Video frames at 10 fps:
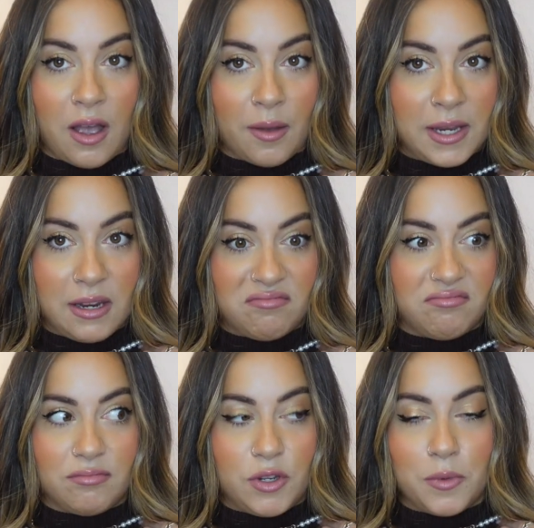I mean,
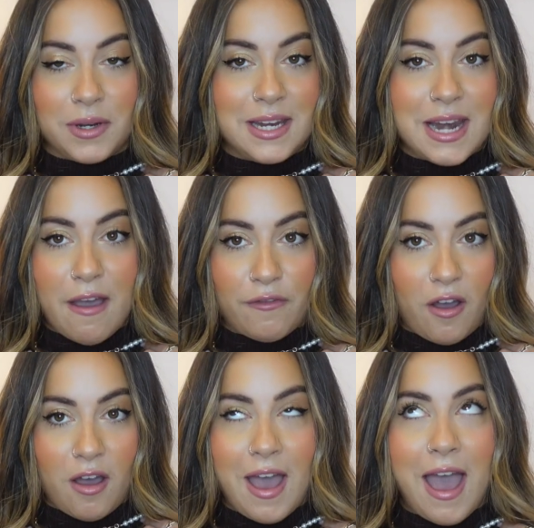you would
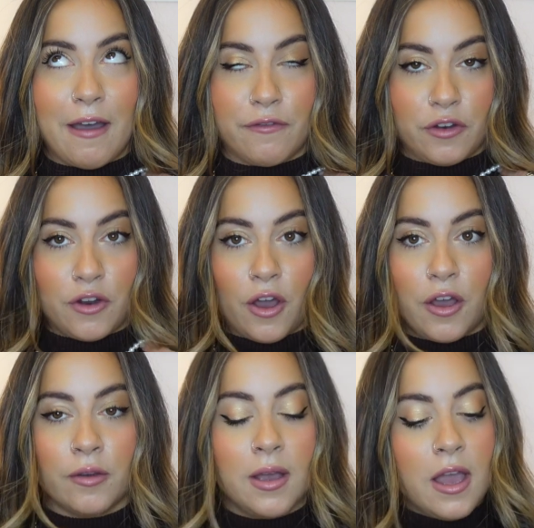never ever
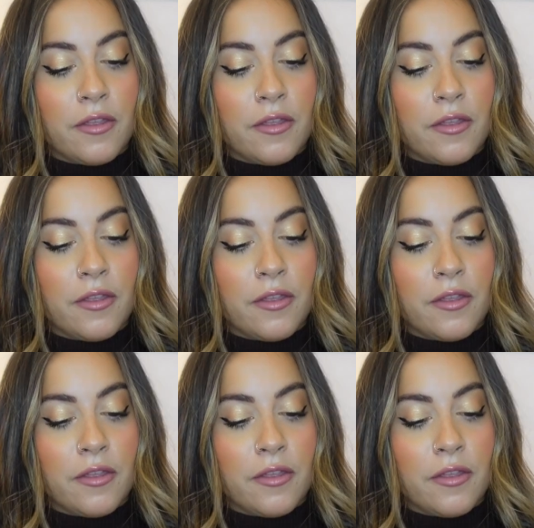know.